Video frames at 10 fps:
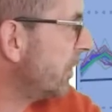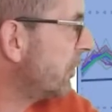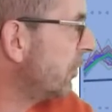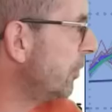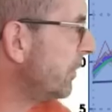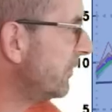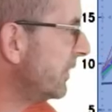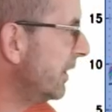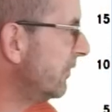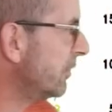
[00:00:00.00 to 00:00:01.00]
could be
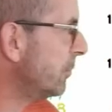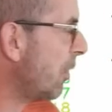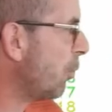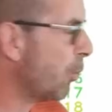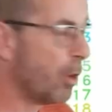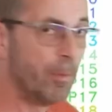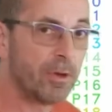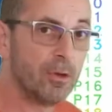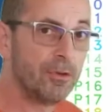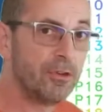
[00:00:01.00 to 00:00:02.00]
seeing some warmer
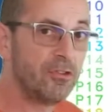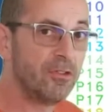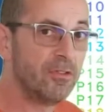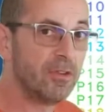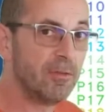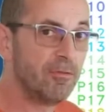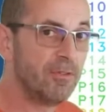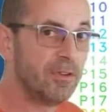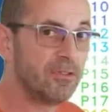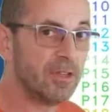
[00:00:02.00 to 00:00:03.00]
conditions if
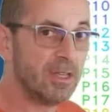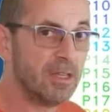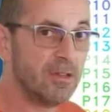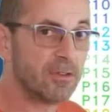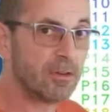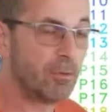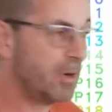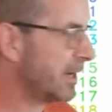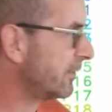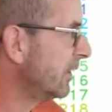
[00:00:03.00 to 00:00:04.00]
this is
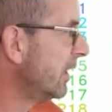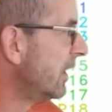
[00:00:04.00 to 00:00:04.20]
correct.